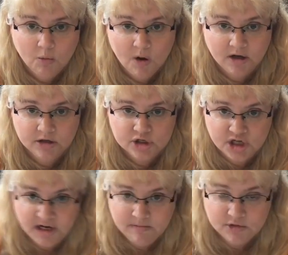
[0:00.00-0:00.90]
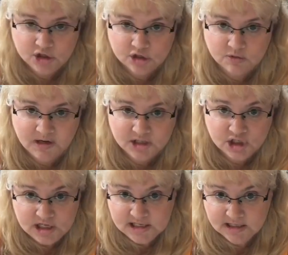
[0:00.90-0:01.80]
Well, James just wants
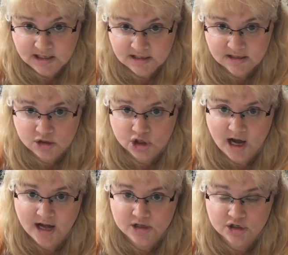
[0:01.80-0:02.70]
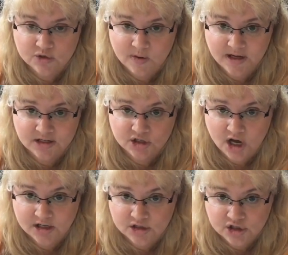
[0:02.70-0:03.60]
cheese in his. John just wants
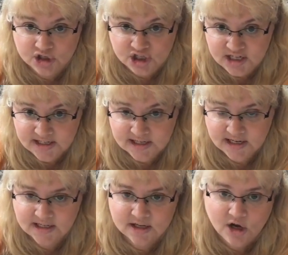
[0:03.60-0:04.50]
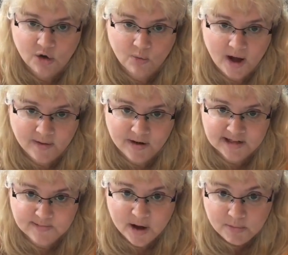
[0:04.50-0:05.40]
sausage and cheese in his. Ron
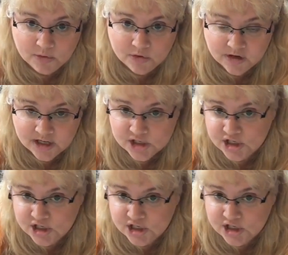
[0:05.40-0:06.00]
wants pepperoni and